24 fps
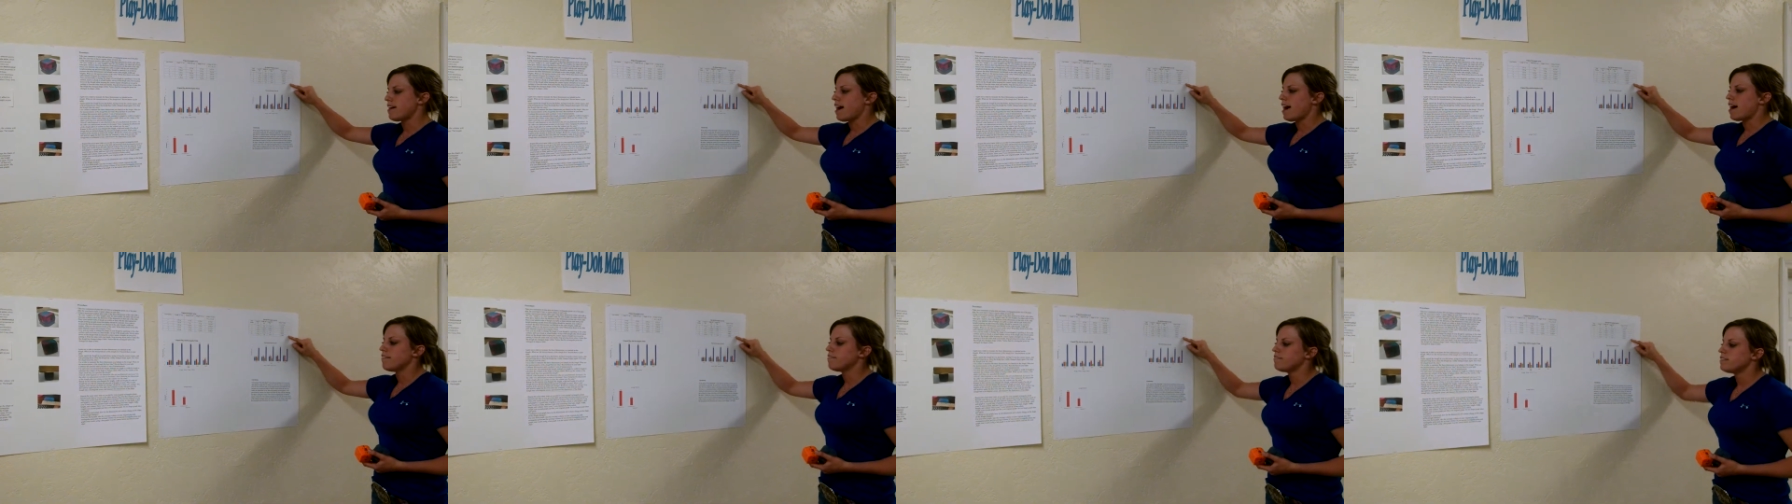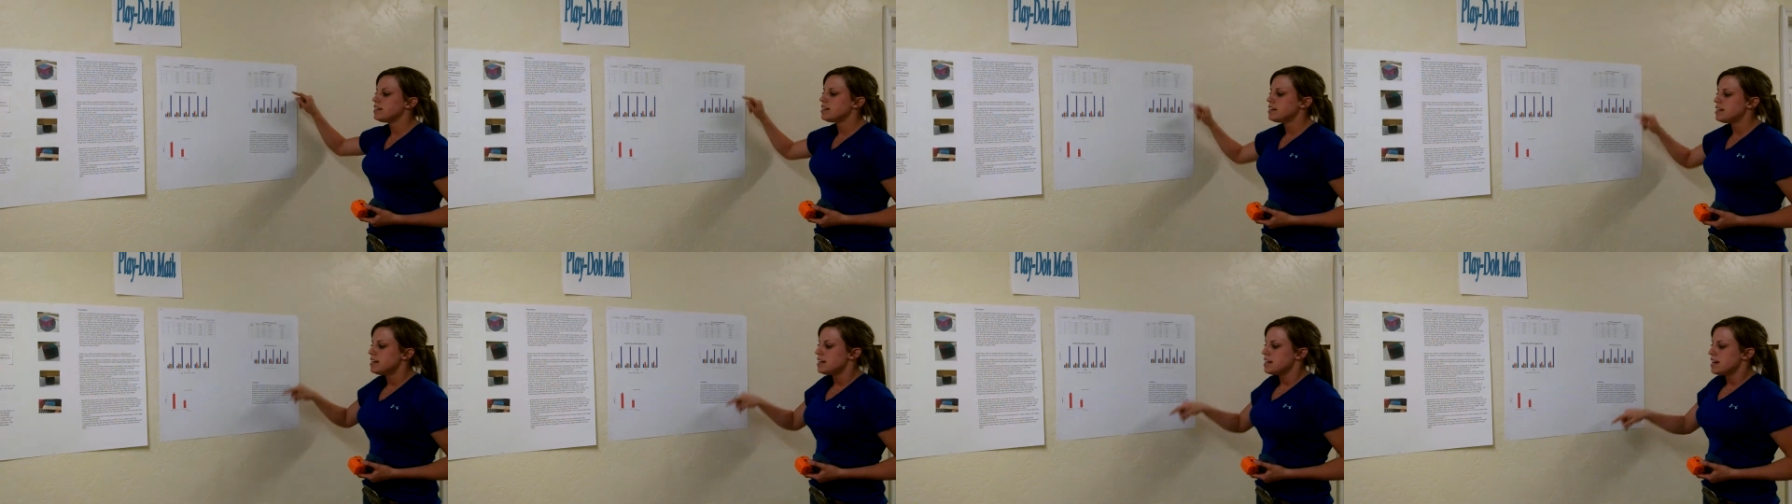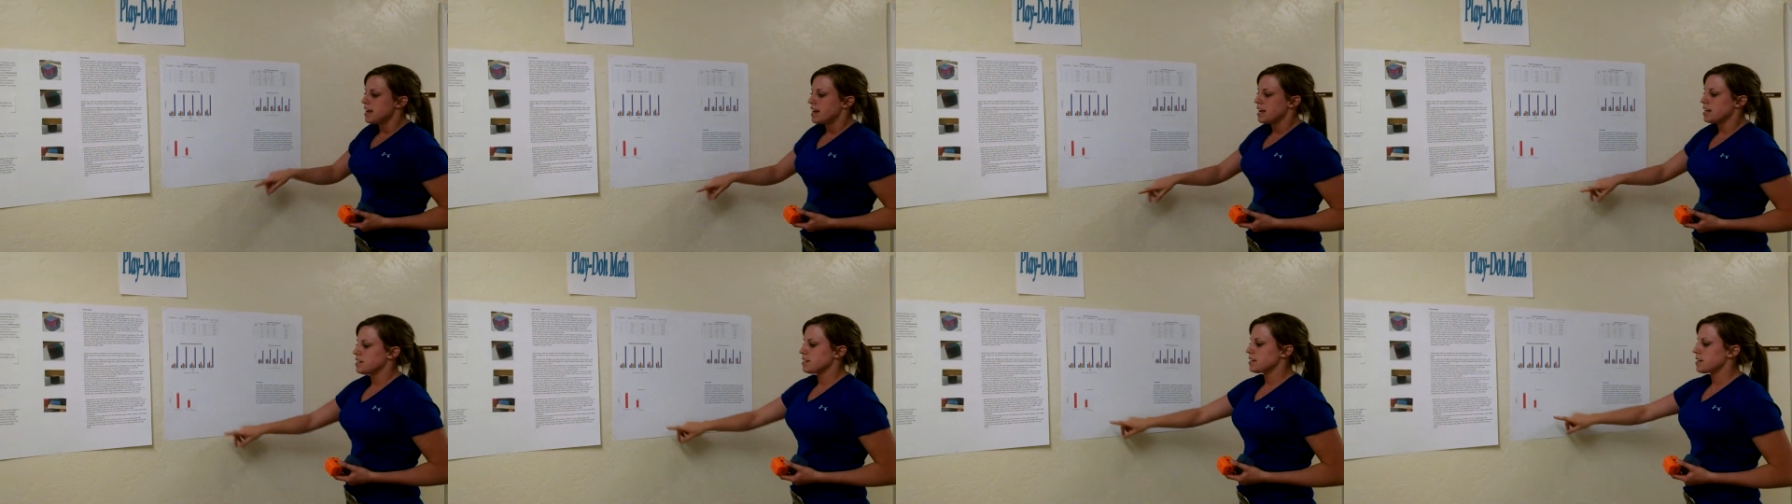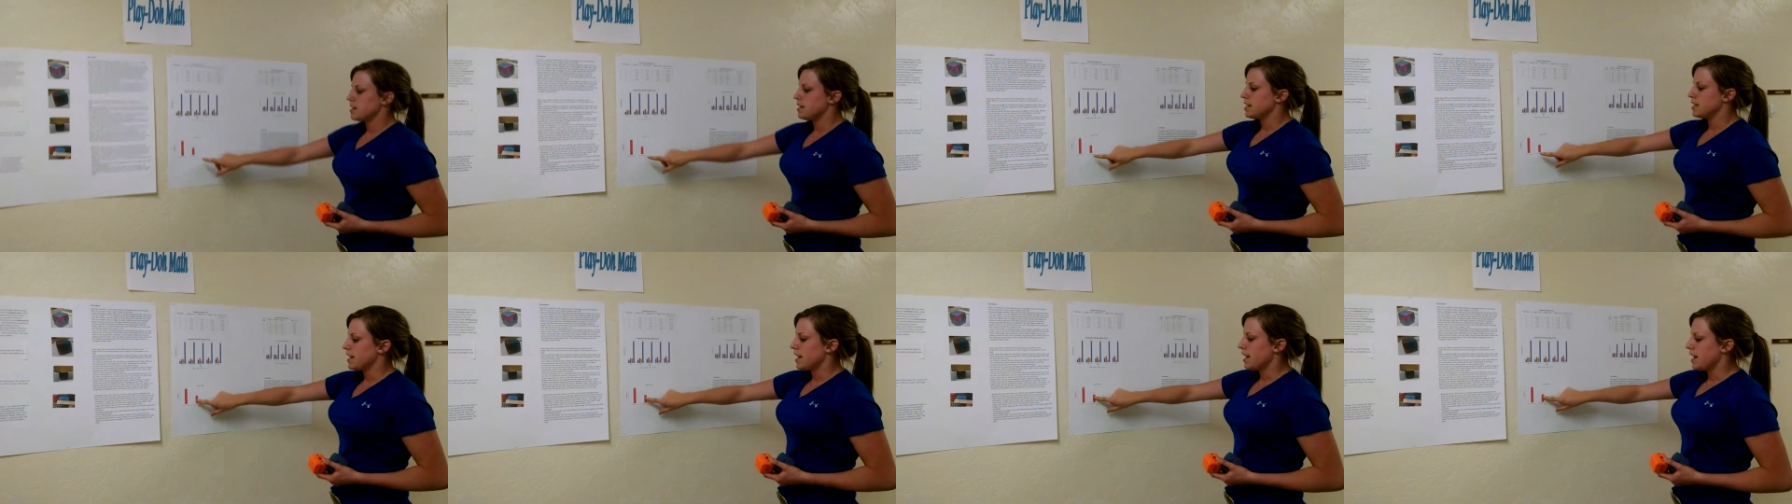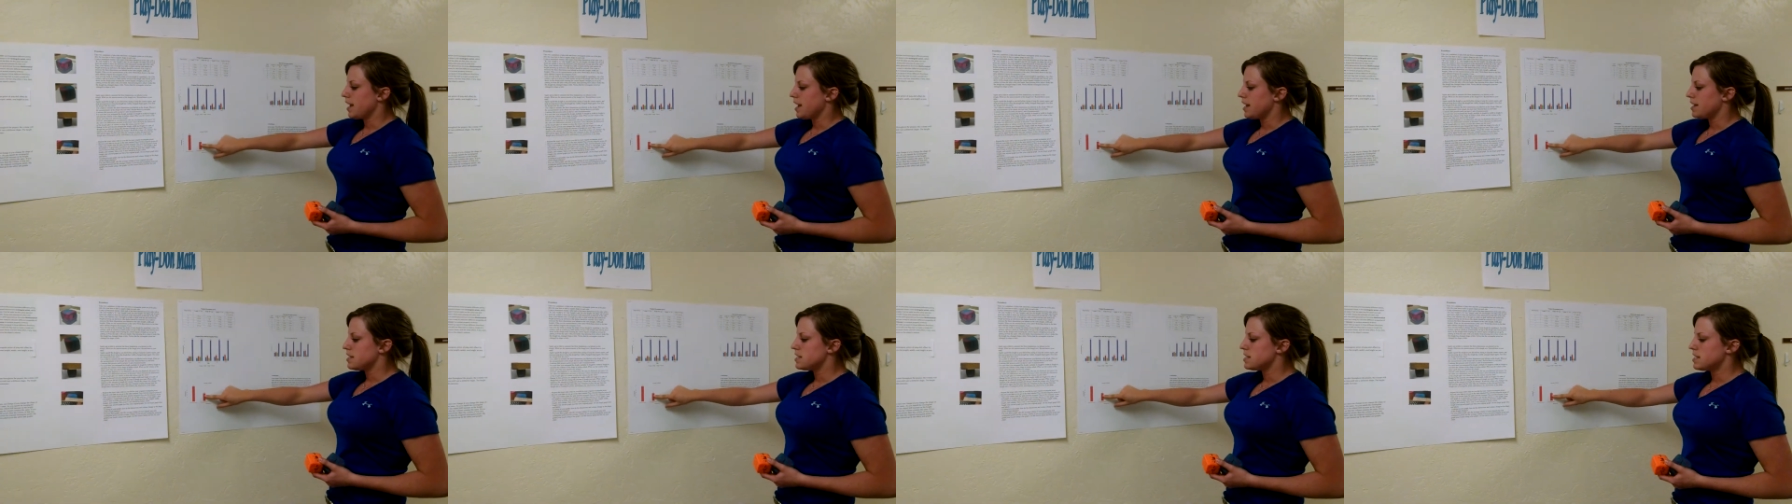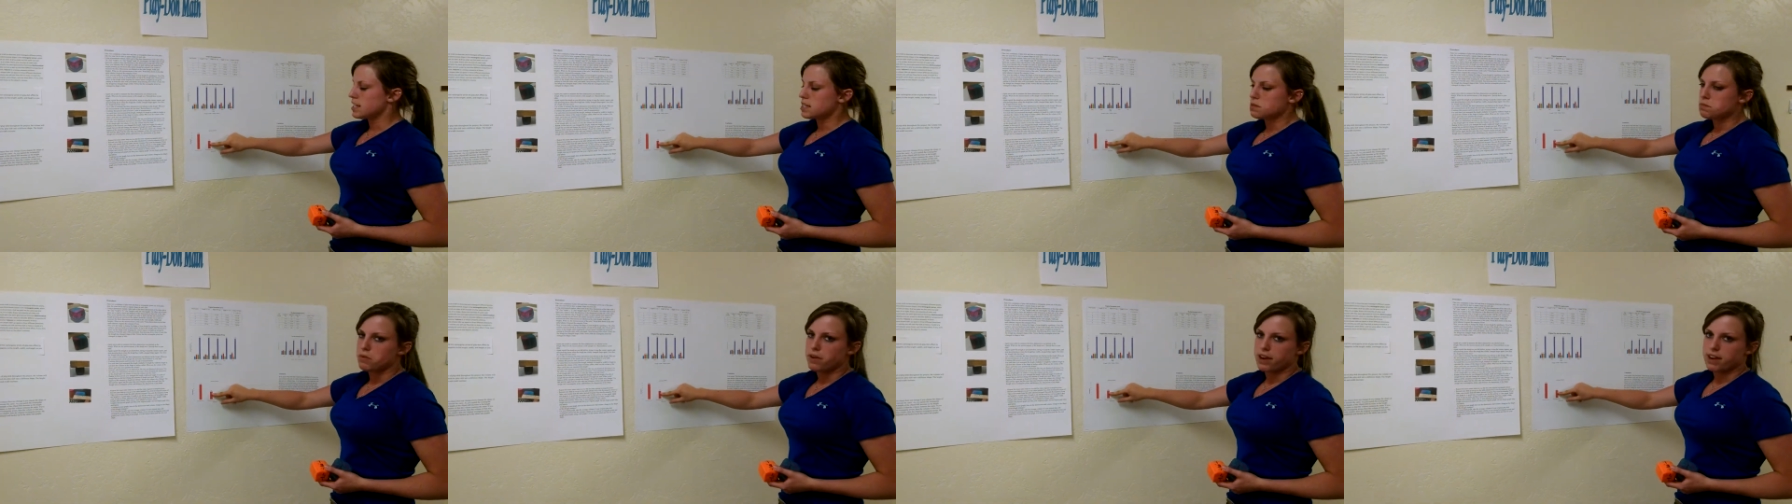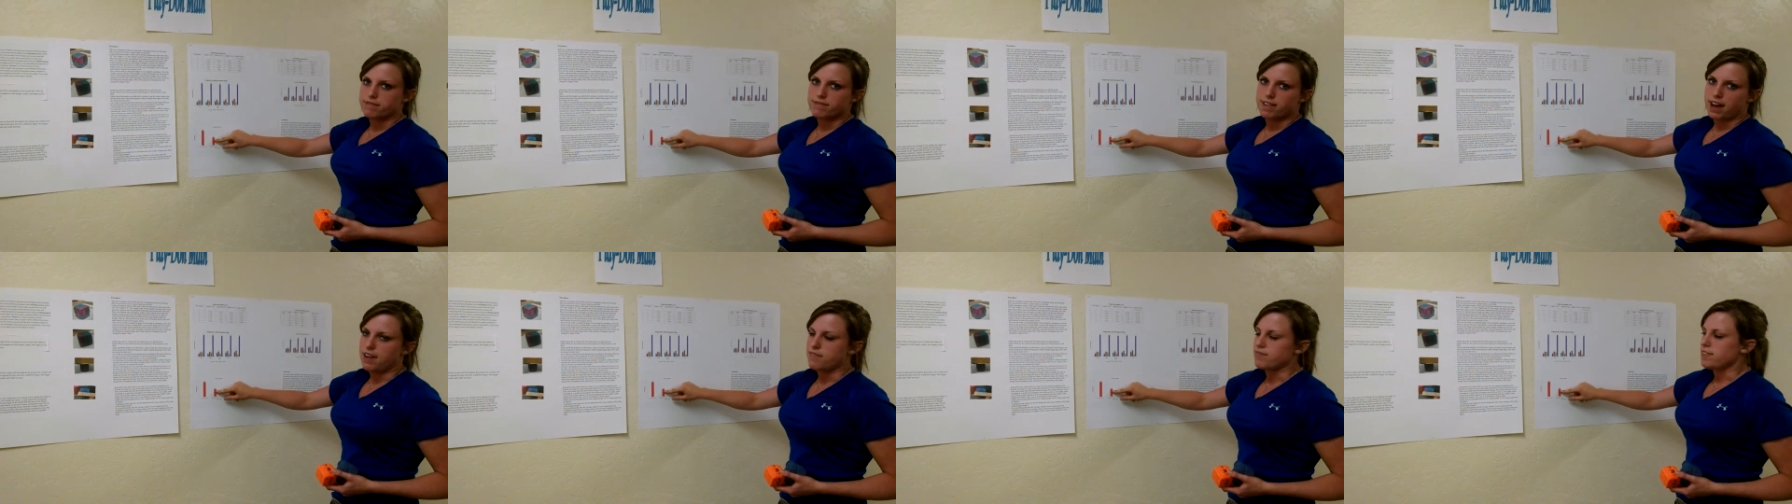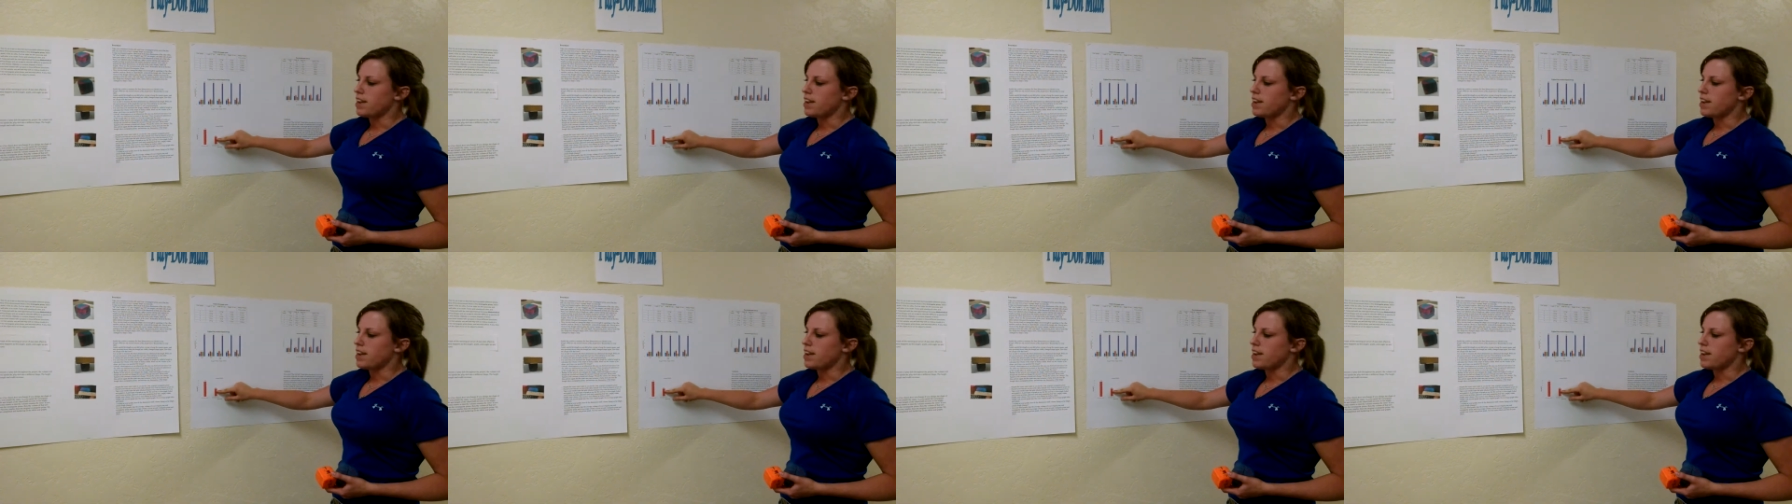5. And you're going to get 6.59.